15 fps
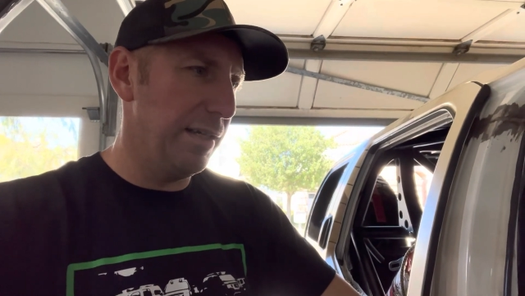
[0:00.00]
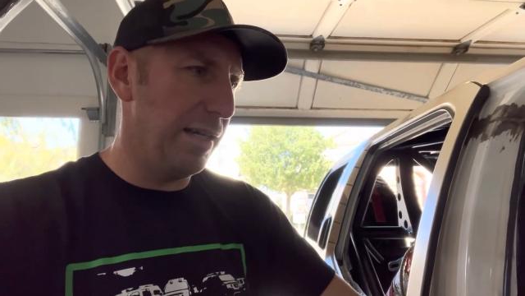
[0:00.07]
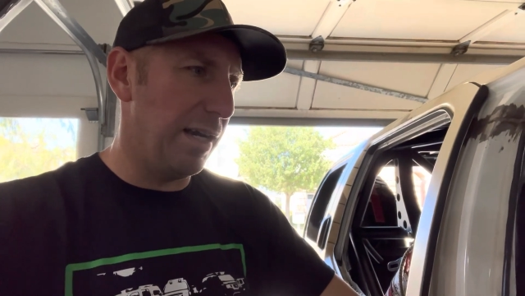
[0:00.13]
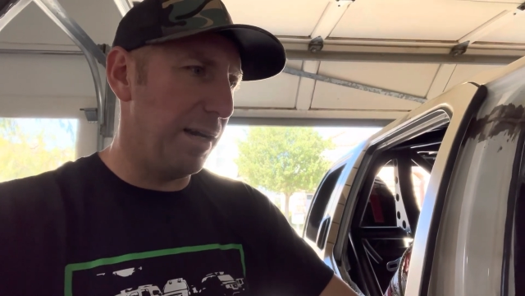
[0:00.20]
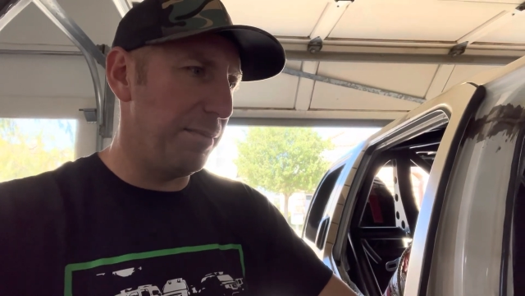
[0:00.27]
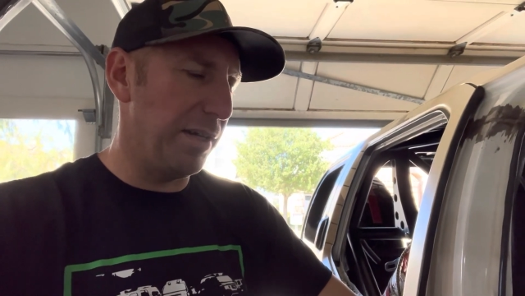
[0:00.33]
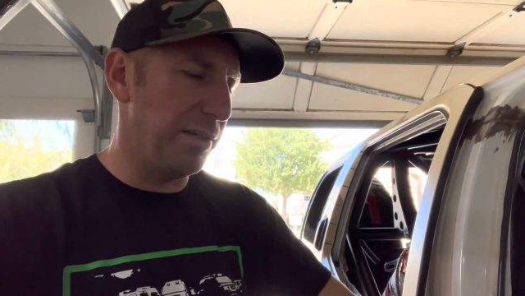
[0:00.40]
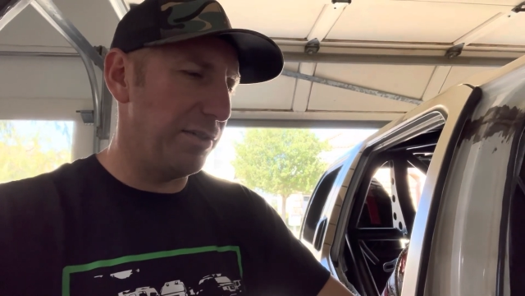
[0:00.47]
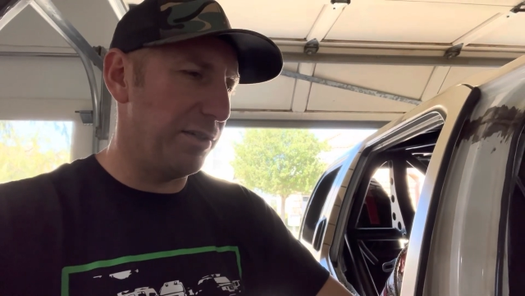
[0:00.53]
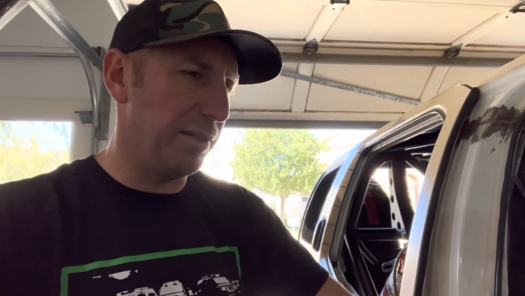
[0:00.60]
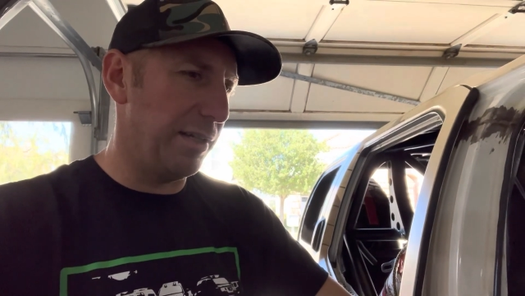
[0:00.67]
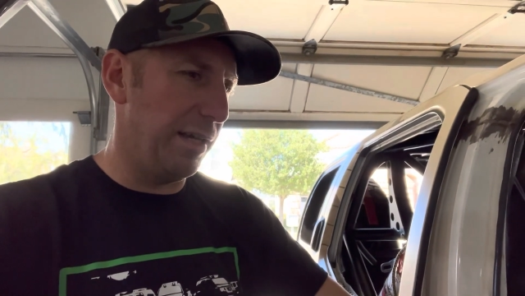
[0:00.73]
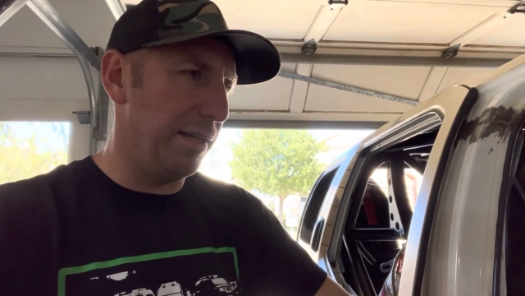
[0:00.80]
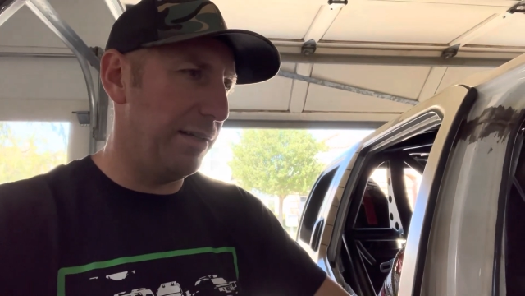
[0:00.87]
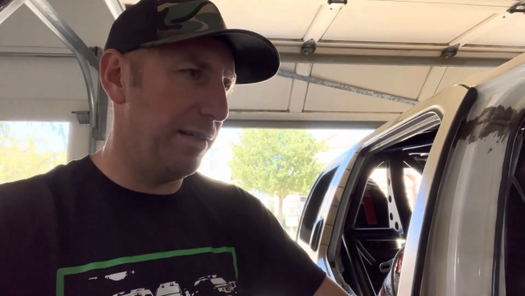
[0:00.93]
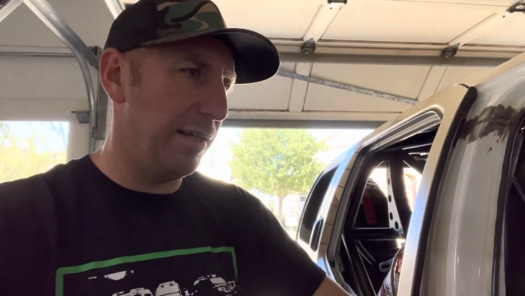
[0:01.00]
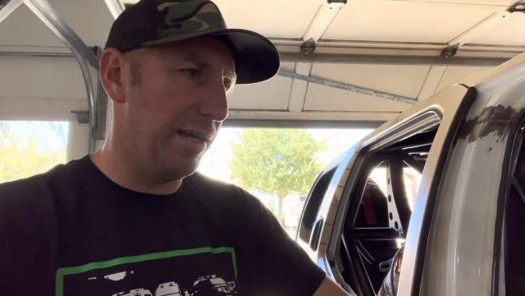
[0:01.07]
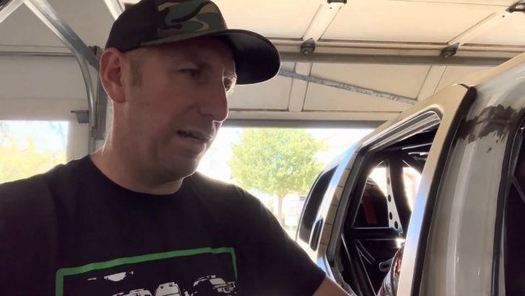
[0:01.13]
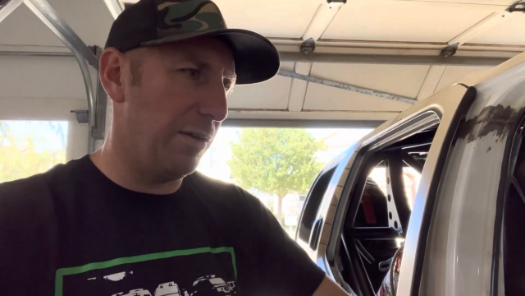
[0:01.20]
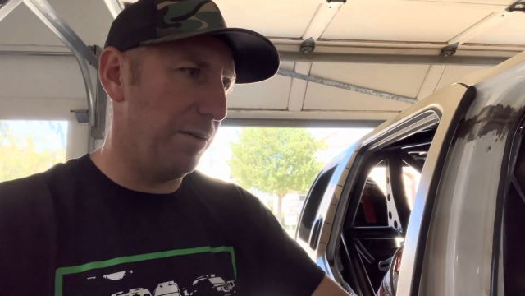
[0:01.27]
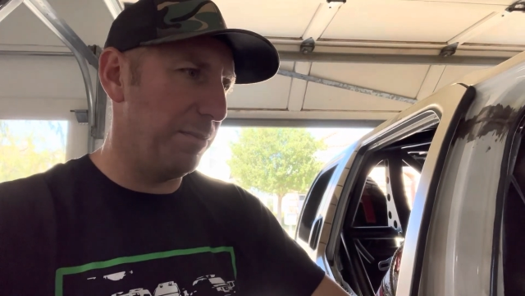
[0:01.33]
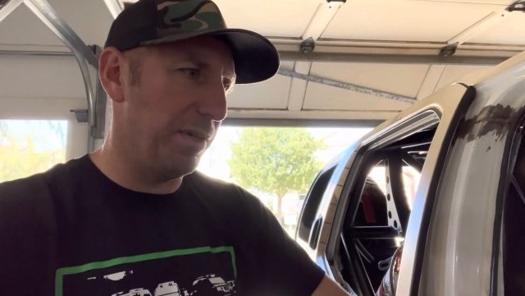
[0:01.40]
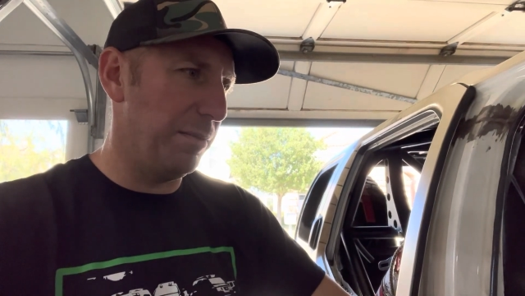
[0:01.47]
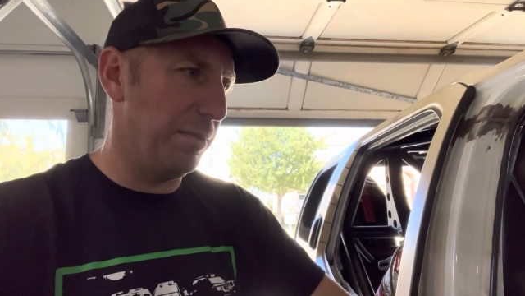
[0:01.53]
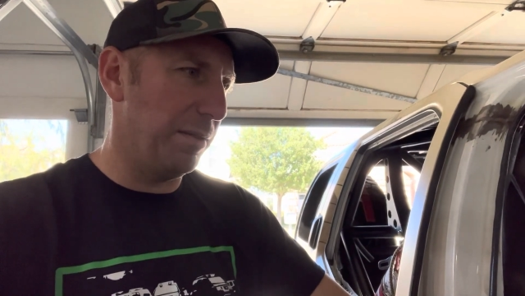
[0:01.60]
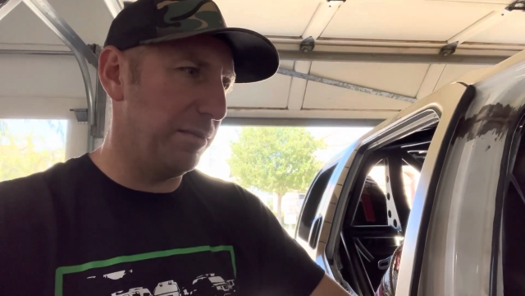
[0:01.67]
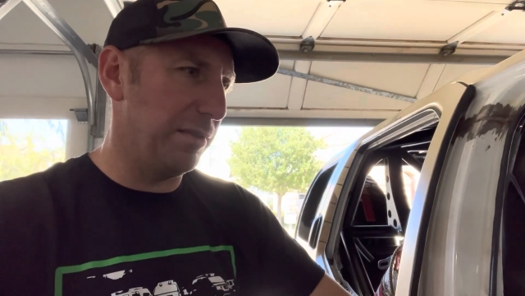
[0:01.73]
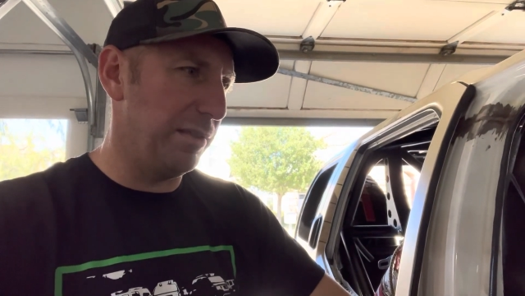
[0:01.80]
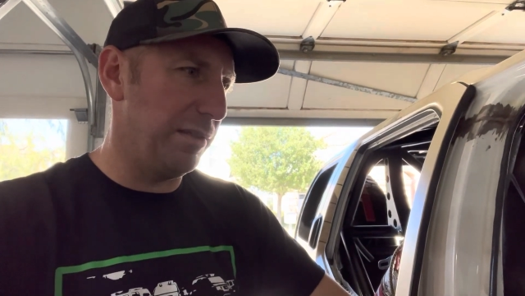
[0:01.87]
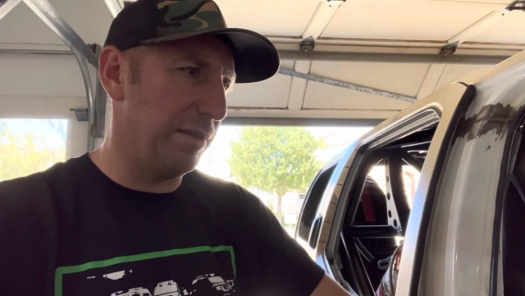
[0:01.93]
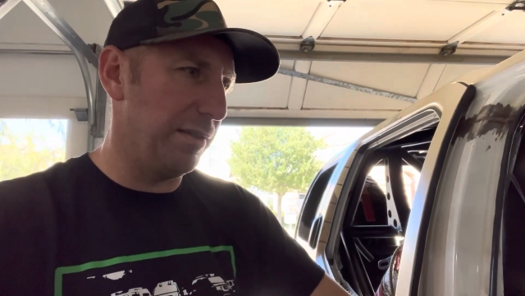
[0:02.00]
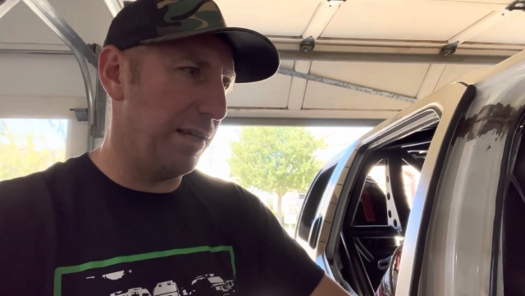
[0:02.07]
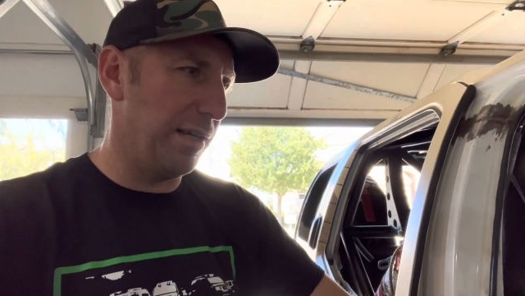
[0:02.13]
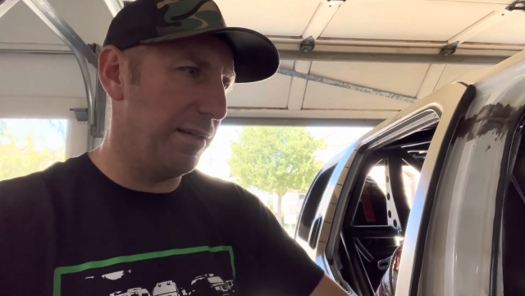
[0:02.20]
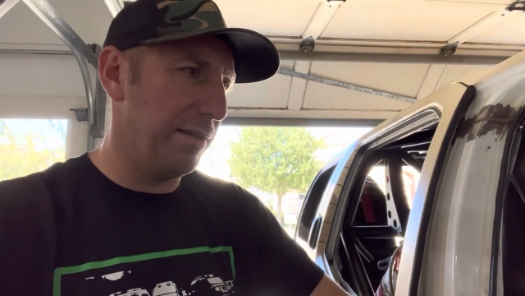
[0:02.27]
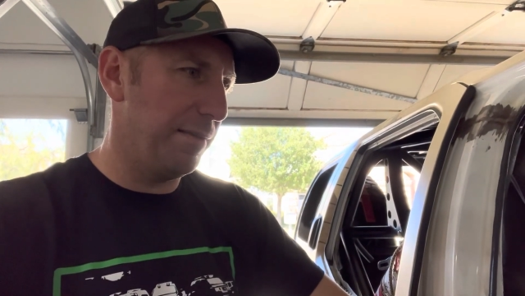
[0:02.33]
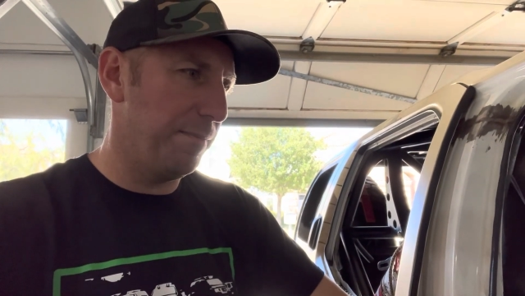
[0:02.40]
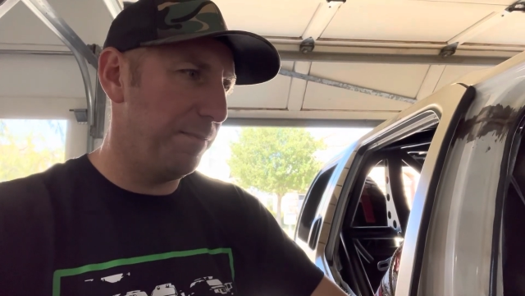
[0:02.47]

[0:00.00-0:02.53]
I'm not sure yet how I'm going to be able to do that.